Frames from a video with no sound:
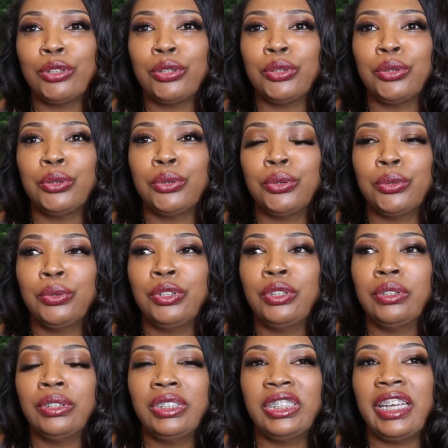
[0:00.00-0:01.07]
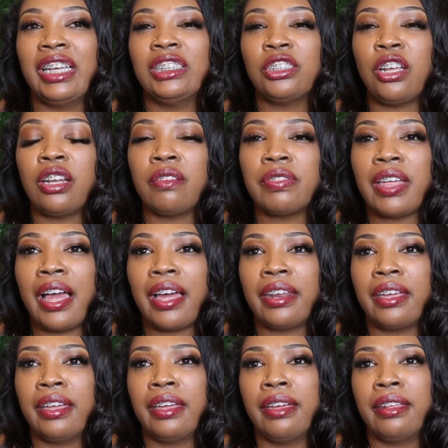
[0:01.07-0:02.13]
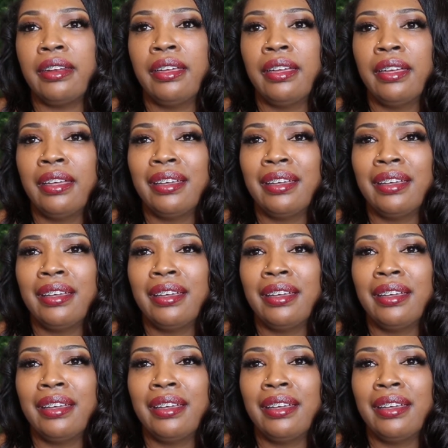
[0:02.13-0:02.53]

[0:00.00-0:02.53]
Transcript: to change all of that and